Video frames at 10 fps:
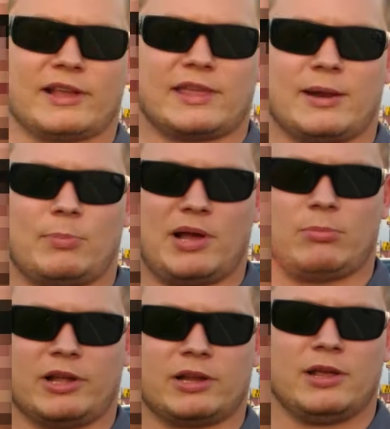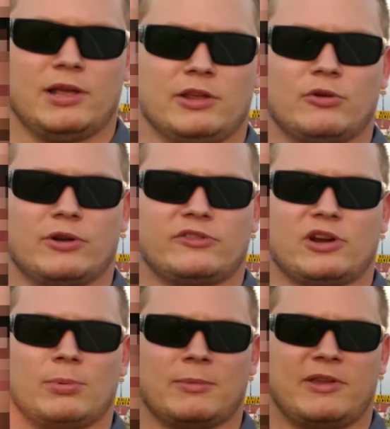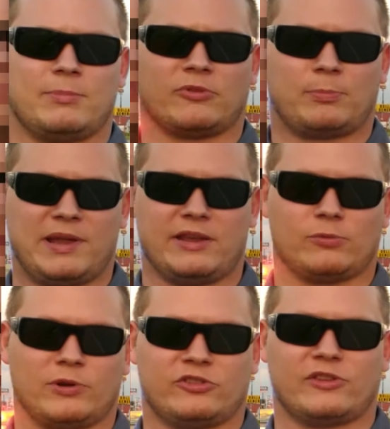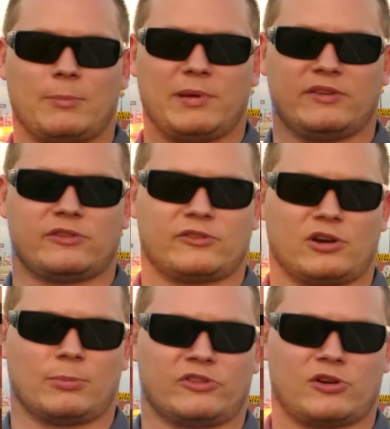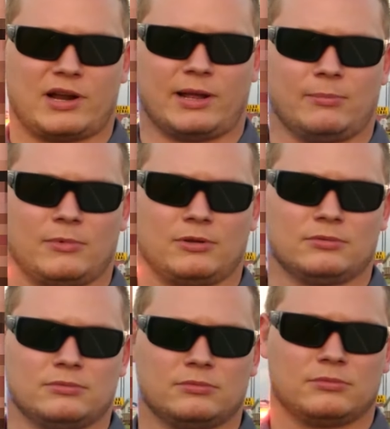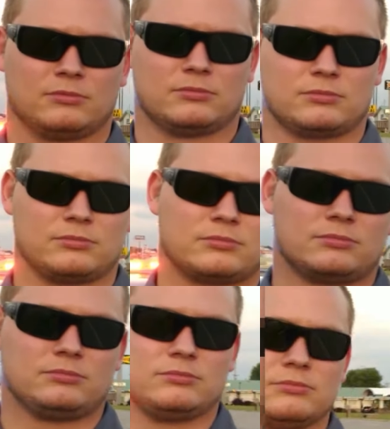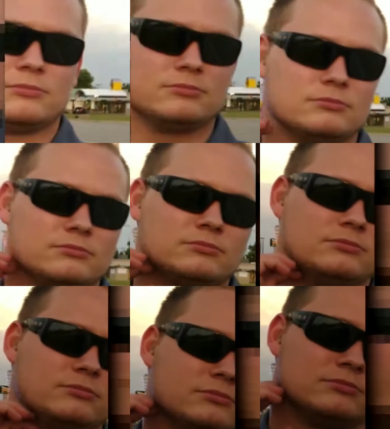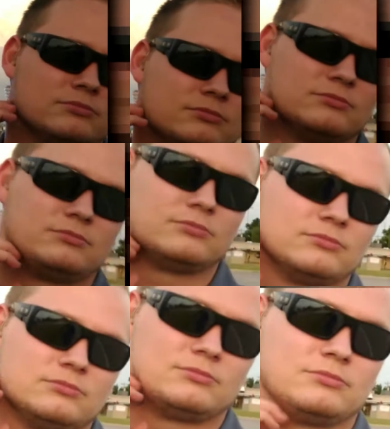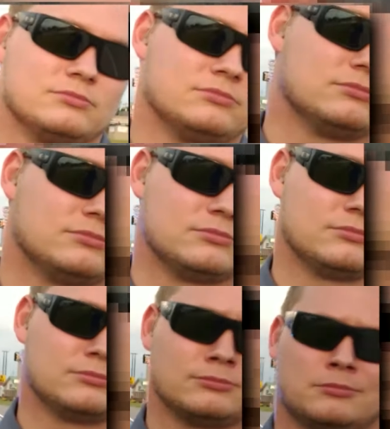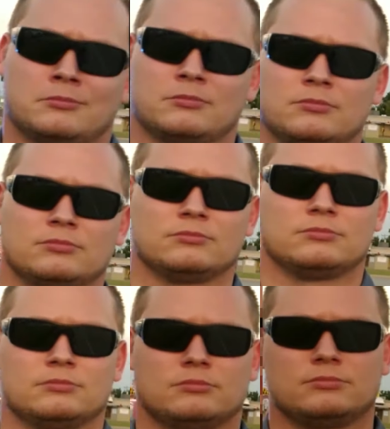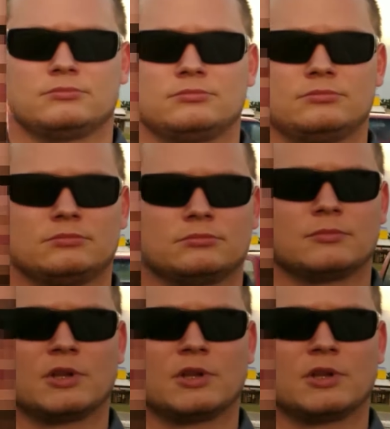like that in public, you're disturbing people's peace, which is a peace disturbance crime. When a baby cries during